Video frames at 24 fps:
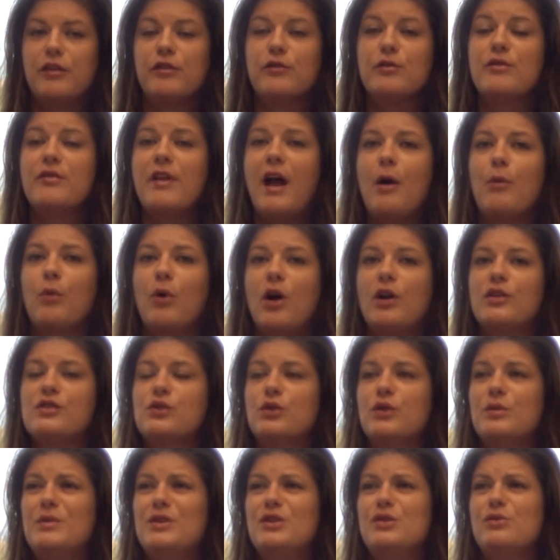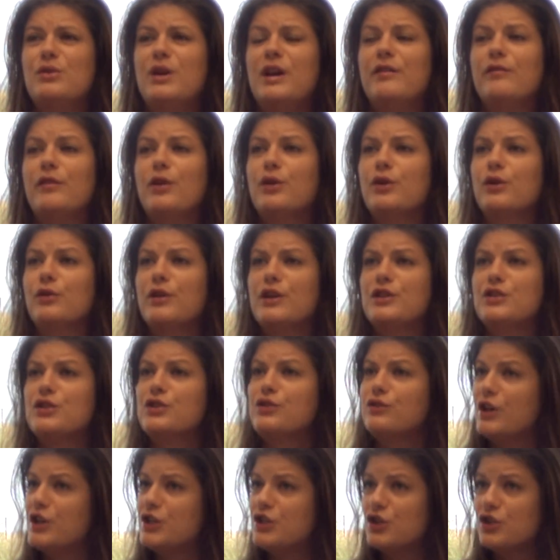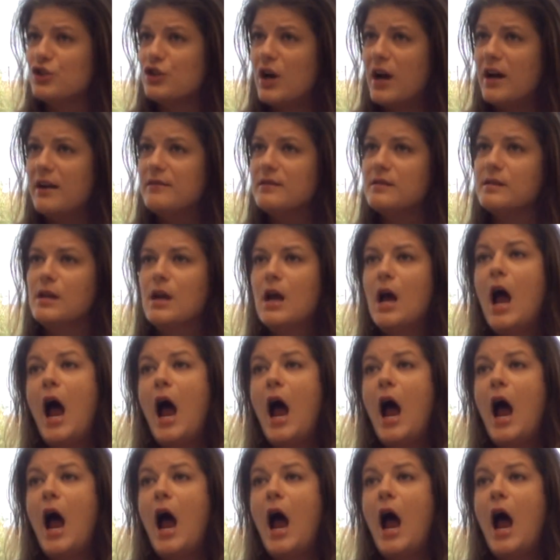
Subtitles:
Through that, we're also going to be doing voter registration drives.